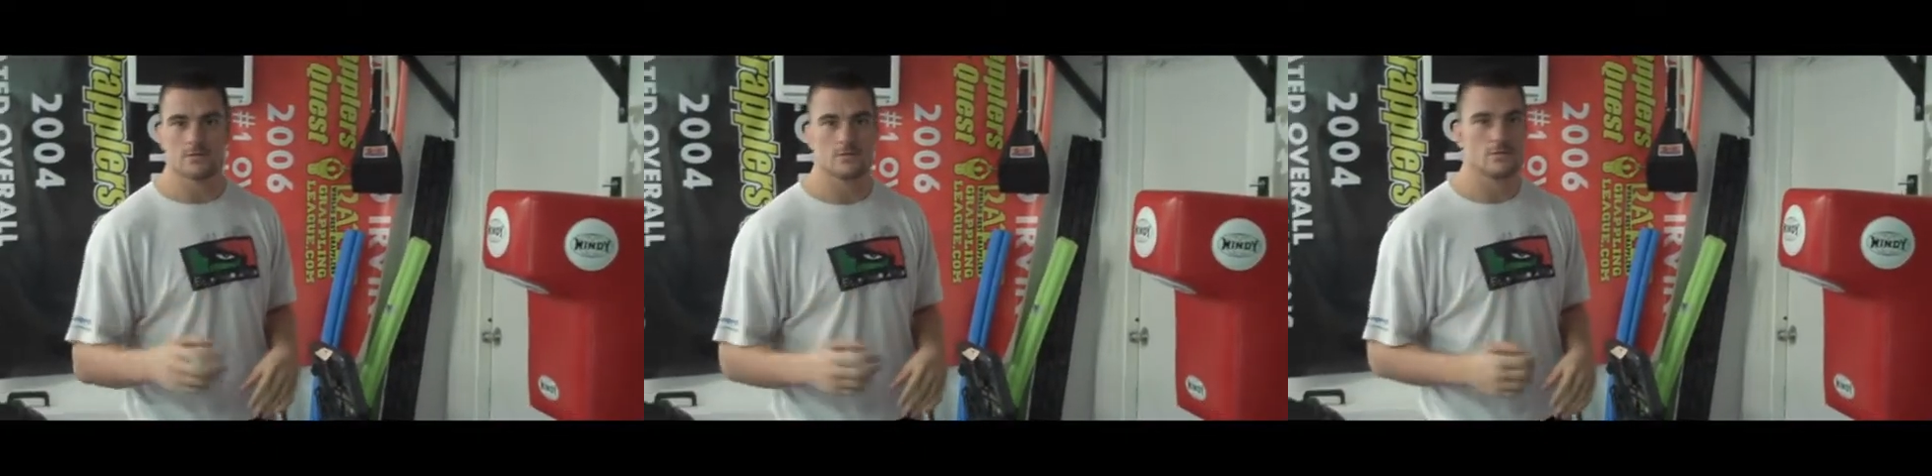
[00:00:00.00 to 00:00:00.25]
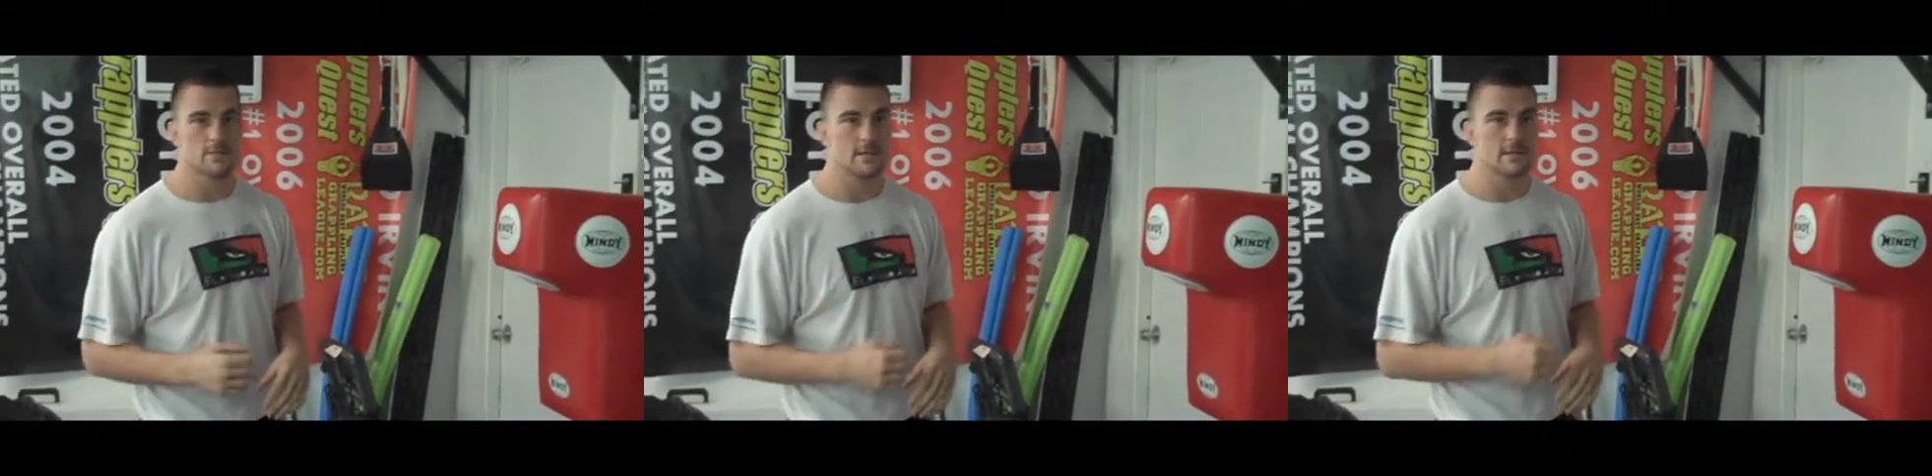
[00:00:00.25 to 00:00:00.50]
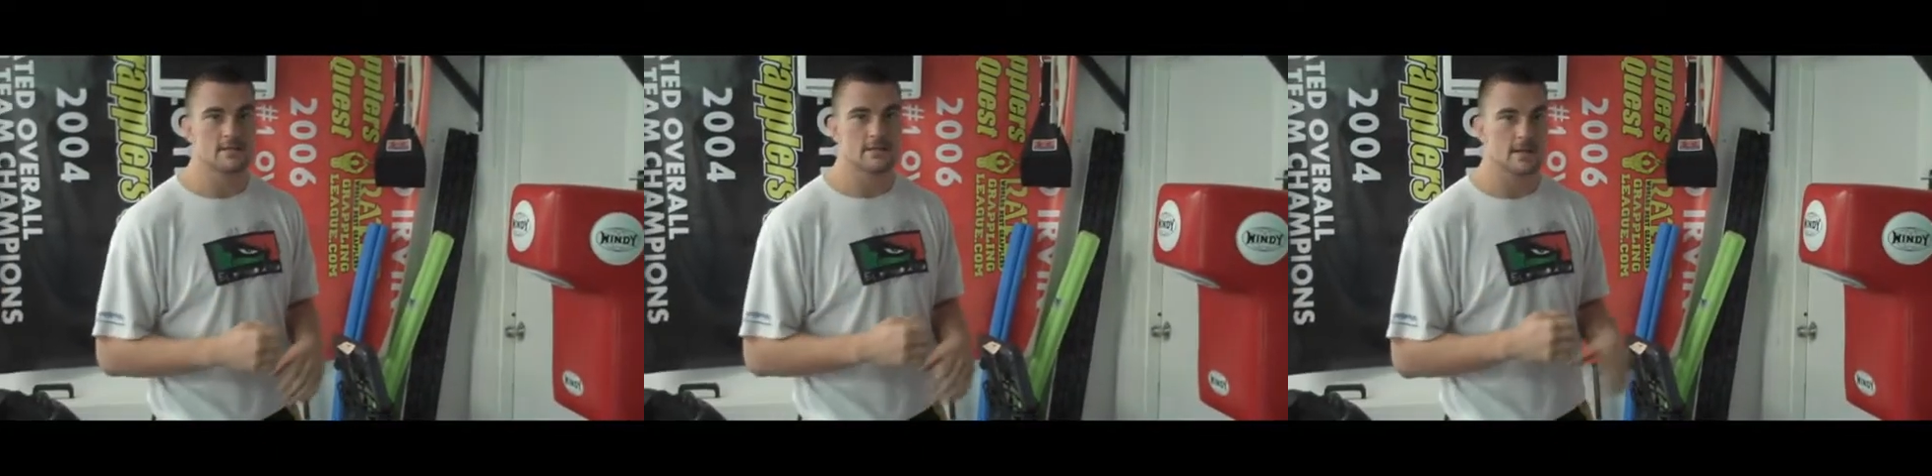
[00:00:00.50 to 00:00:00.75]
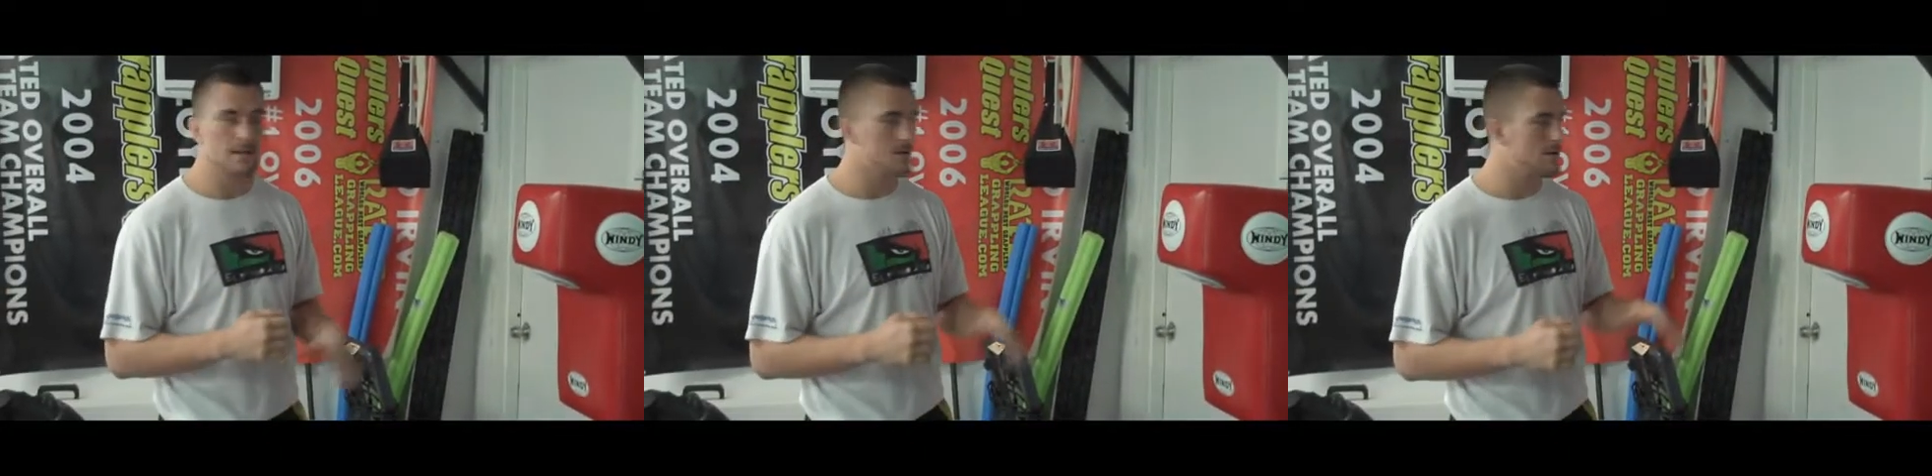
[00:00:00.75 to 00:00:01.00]
two
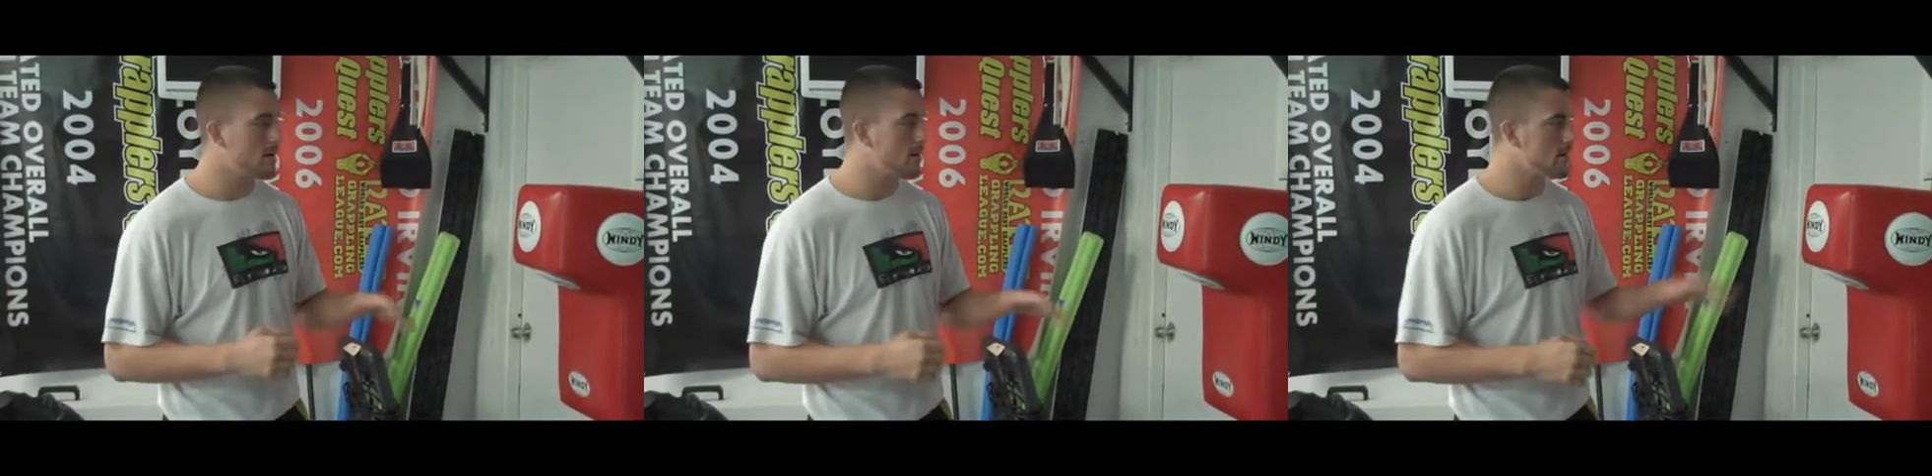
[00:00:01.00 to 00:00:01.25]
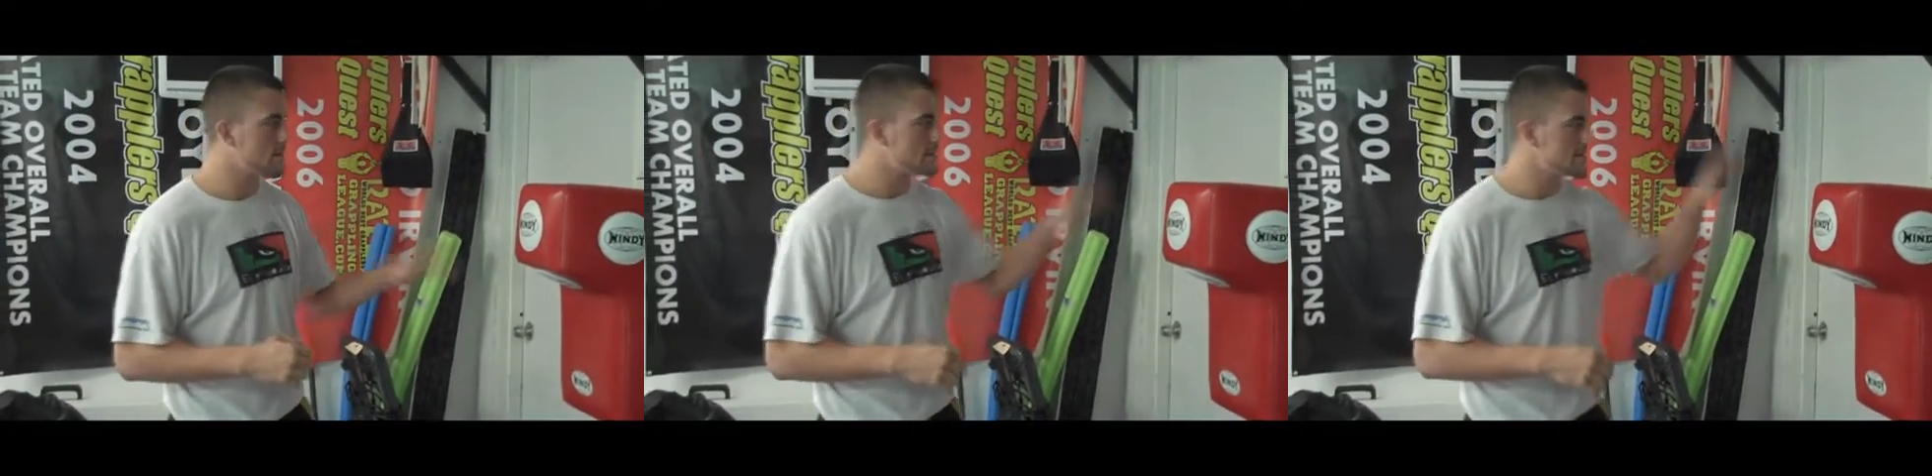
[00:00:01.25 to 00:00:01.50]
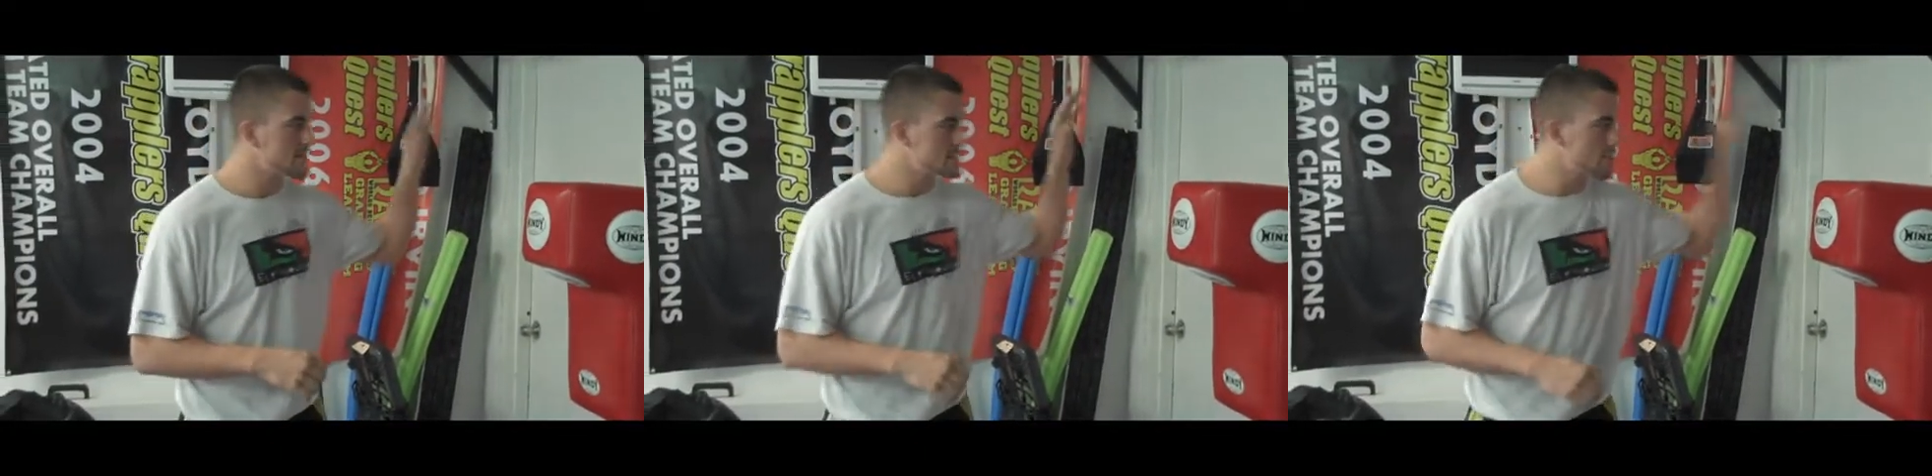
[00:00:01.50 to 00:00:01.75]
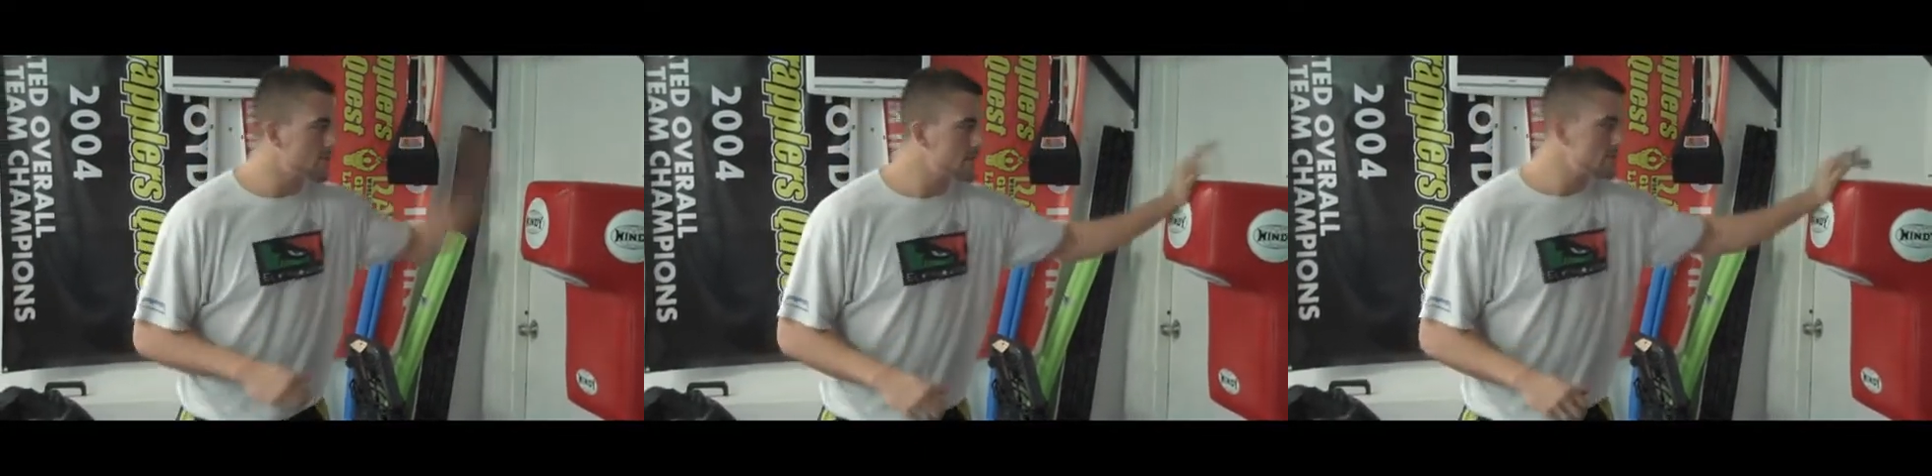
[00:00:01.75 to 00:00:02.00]
minutes, and go hard. This
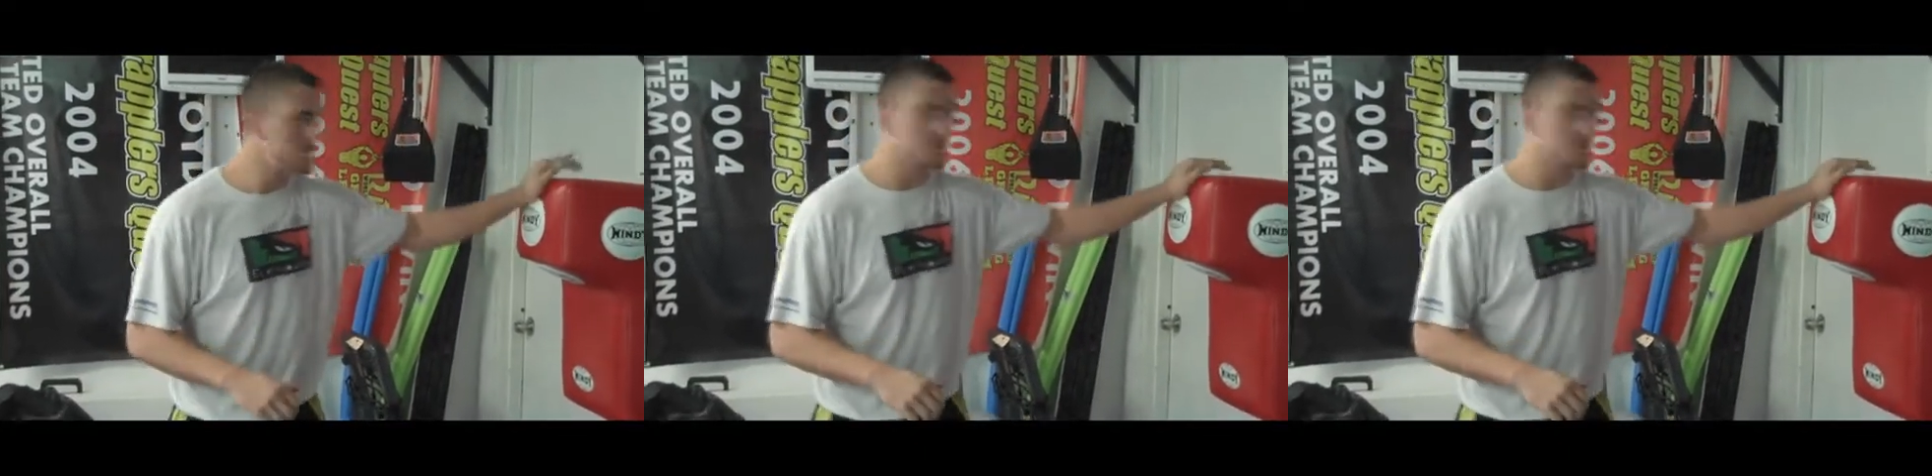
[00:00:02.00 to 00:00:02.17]
thing's bolted